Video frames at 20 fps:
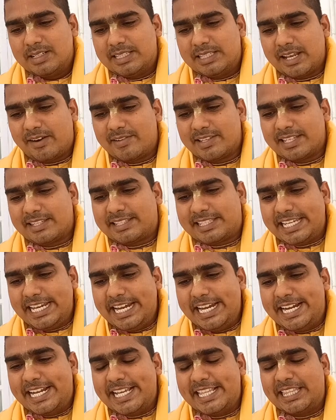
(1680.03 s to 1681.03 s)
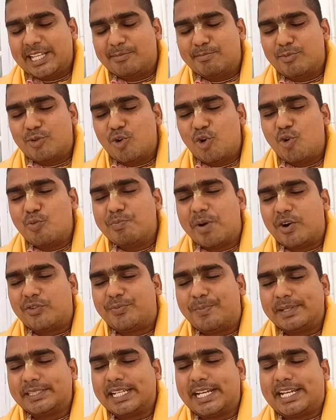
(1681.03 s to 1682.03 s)
there was a seed in the womb of
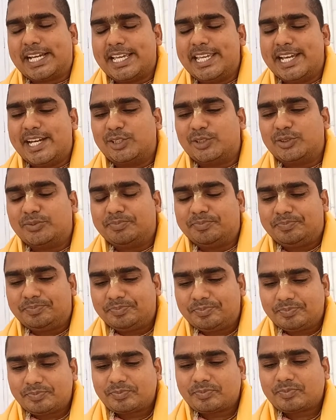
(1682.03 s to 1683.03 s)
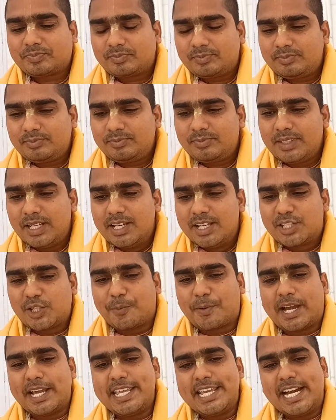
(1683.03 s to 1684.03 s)
Mother Kayadu. So
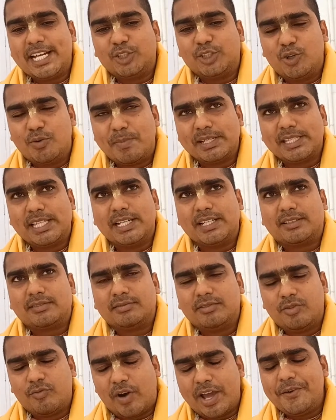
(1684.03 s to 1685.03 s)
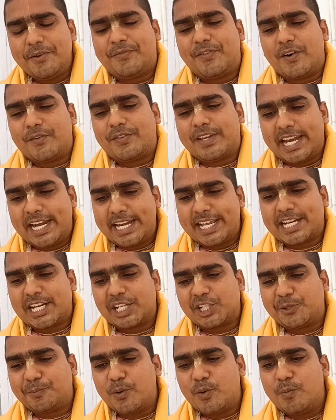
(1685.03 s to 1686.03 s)
Kayadu, mother, wife of
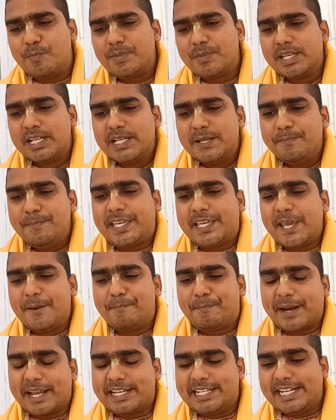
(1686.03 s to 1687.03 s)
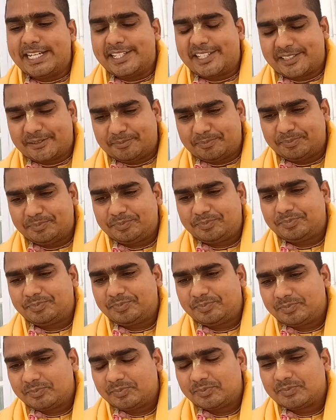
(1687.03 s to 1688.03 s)
Hiranyakashipu, became pregnant.
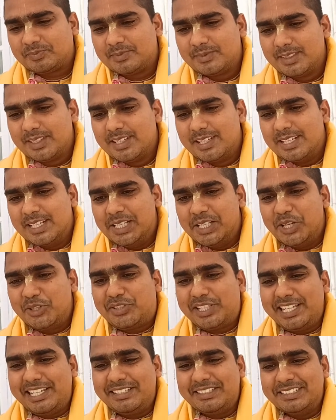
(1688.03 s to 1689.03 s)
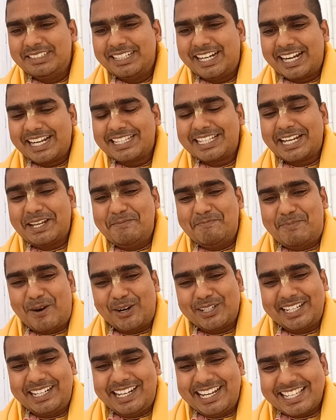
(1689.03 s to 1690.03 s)
You see, another
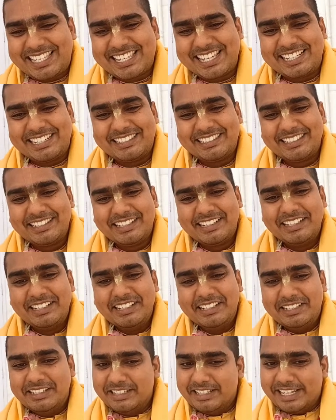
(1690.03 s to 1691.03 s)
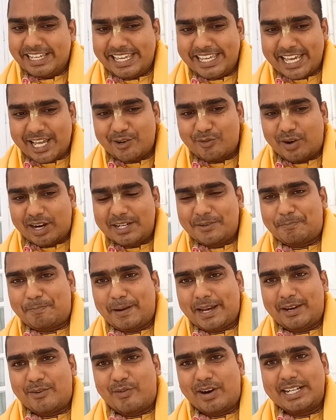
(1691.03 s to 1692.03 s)
important lesson. Here
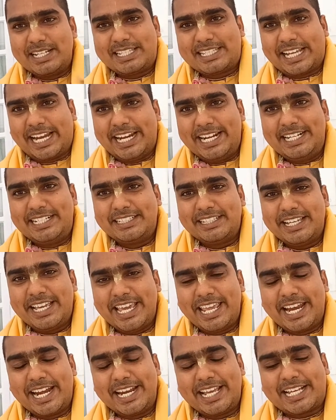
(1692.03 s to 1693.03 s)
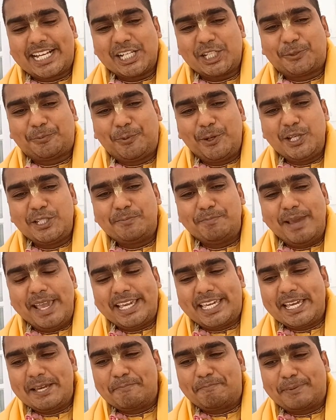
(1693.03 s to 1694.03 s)
one side, Hiranyakashipu is
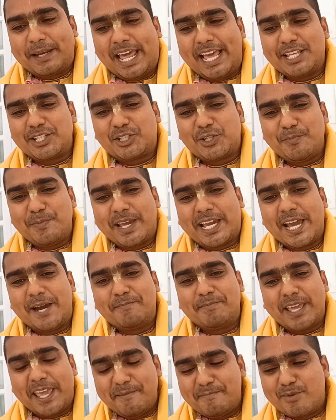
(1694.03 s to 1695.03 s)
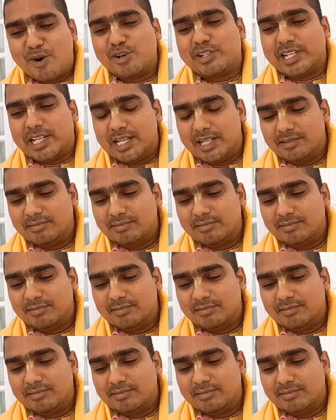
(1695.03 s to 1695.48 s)
making plans to become immortal.